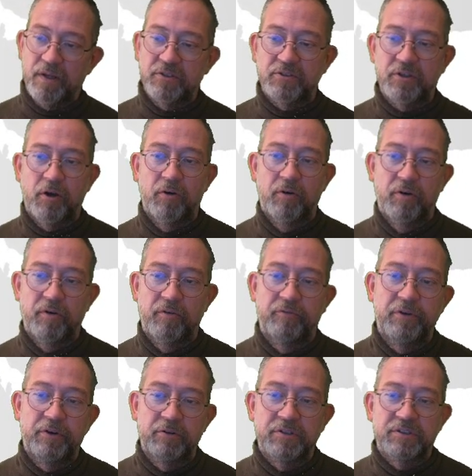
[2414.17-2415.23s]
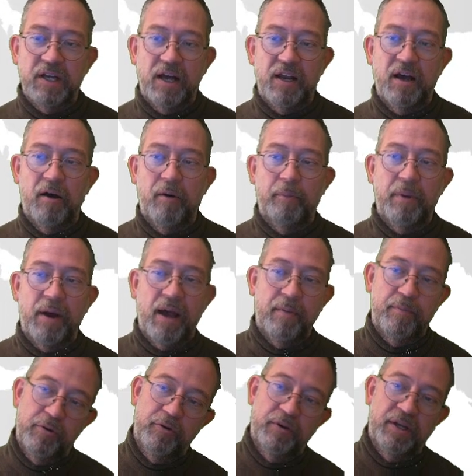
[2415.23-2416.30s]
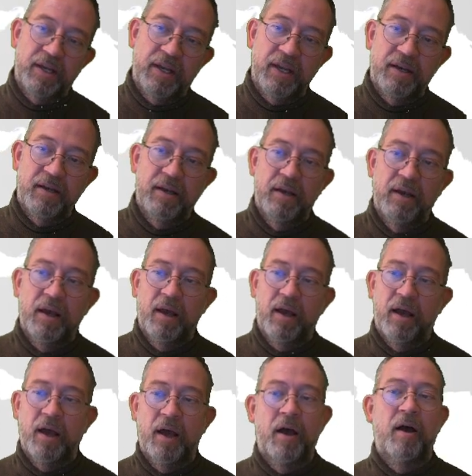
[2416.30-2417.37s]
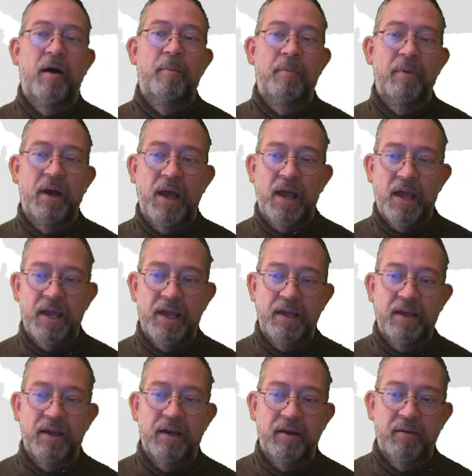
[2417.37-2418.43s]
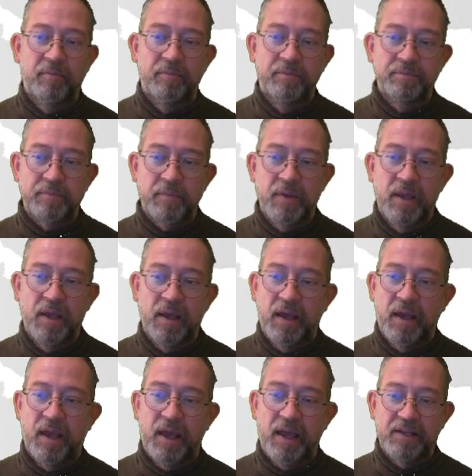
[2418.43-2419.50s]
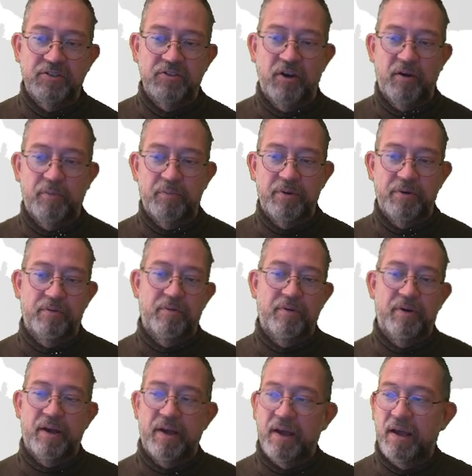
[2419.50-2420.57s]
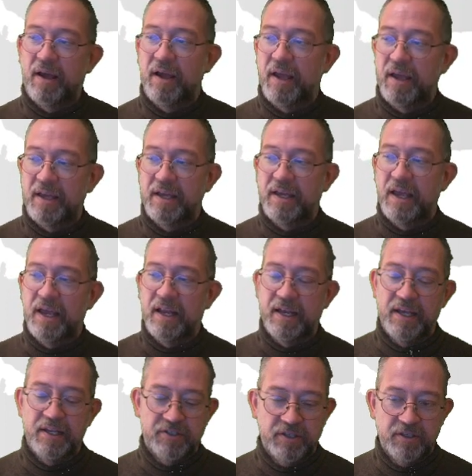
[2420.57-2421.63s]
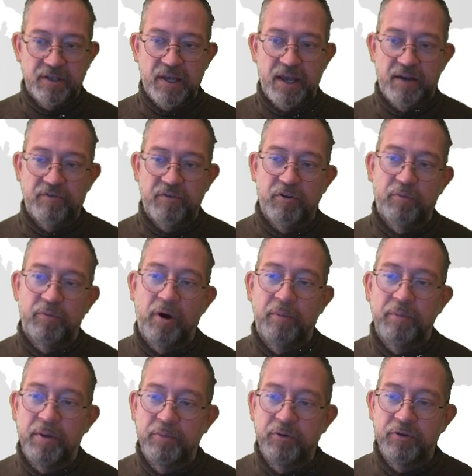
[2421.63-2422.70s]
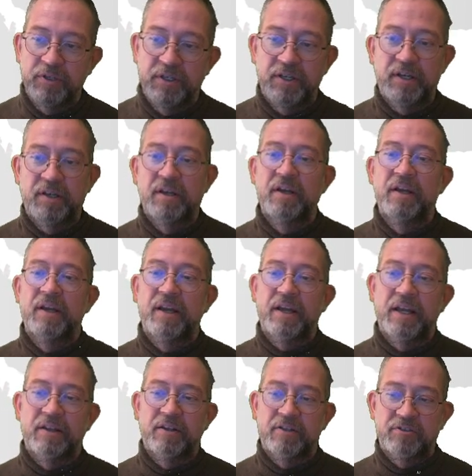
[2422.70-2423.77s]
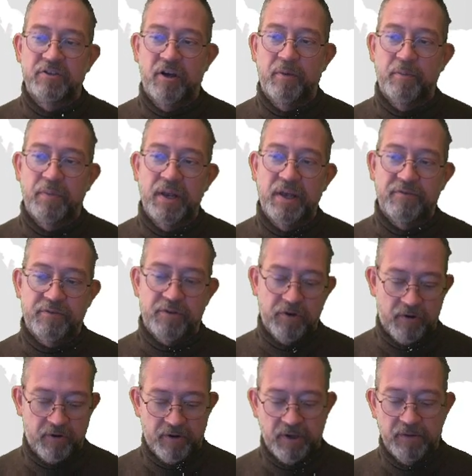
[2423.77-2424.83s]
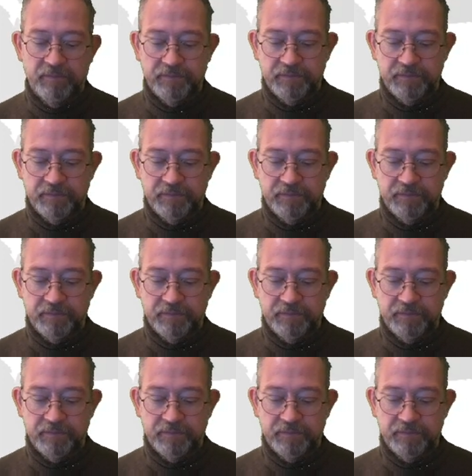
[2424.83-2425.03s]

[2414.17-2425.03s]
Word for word: so we will start out by putting in um, a, um, a top, a, a, legend, and we will probably put it in, in the top left corner.